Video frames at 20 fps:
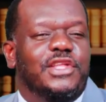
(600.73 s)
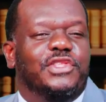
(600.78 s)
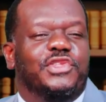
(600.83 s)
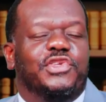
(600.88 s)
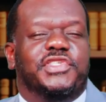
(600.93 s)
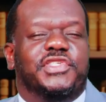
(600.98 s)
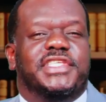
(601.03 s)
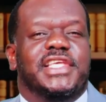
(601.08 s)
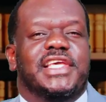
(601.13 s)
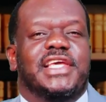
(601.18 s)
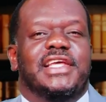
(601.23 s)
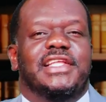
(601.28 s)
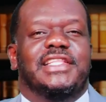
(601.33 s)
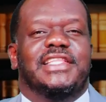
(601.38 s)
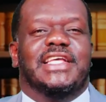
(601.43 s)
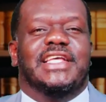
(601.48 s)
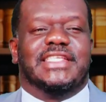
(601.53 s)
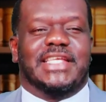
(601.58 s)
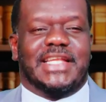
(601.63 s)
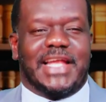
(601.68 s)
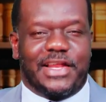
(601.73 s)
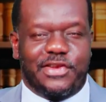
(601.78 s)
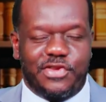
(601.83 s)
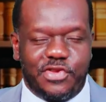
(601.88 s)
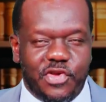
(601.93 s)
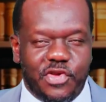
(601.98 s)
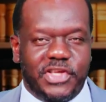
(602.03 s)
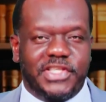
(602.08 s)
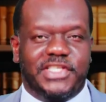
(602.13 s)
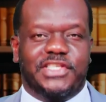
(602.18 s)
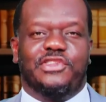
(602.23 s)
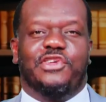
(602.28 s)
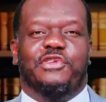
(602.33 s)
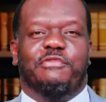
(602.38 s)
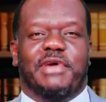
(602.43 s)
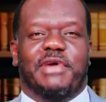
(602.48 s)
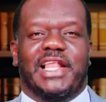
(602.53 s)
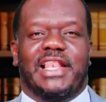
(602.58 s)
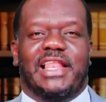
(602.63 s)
to say, there's an anointing on my